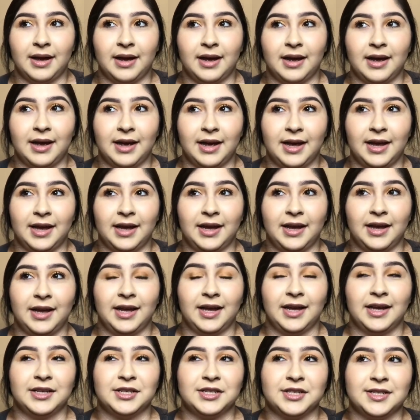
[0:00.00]

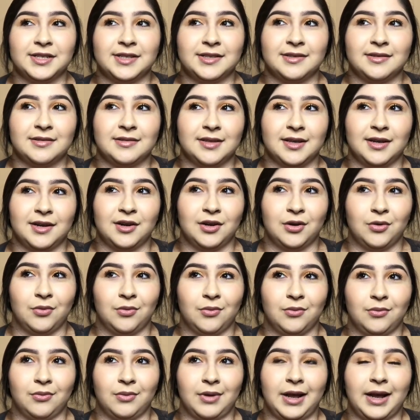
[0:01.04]
I just didn't
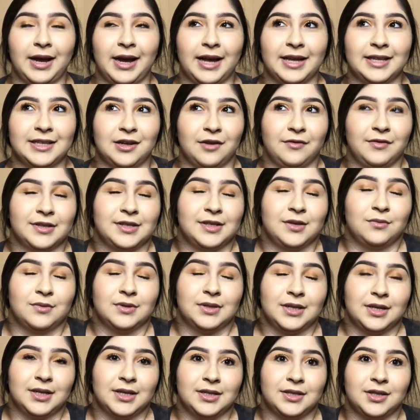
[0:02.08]
know, like, I obviously
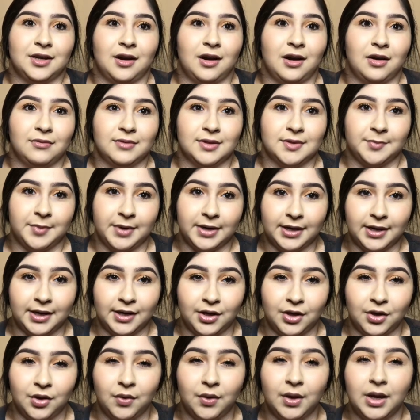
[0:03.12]
wasn't going to tell her I was
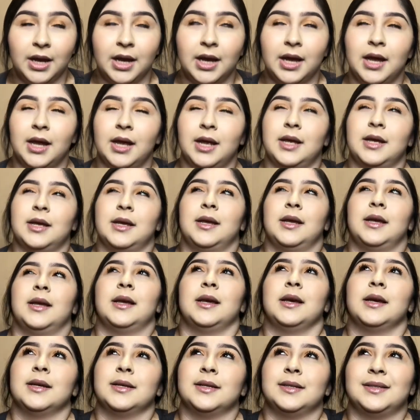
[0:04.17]
pregnant,
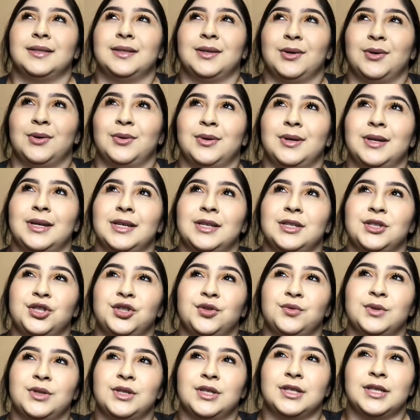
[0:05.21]
so she
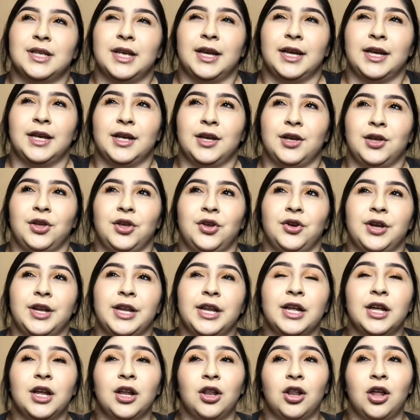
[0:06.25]
was just like, you're
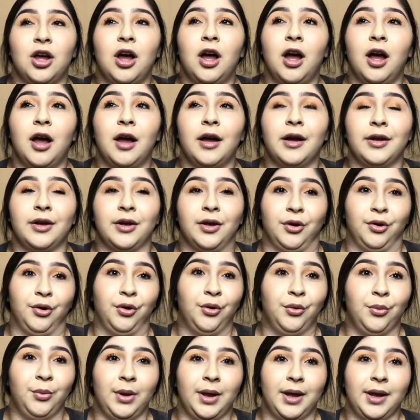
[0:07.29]
eating a lot,
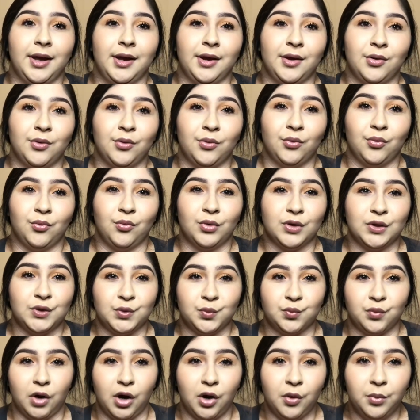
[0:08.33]
like, what's
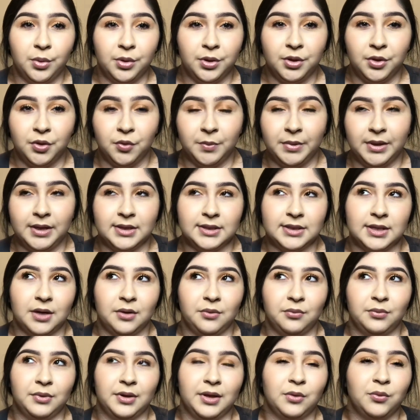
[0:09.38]
wrong with you? Because I
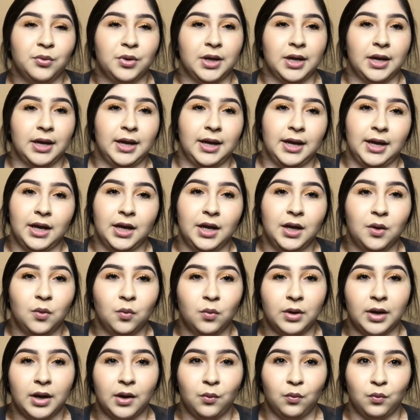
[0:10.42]
really wouldn't eat
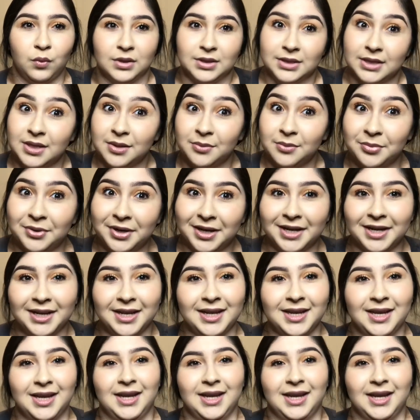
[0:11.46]
when I wasn't pregnant.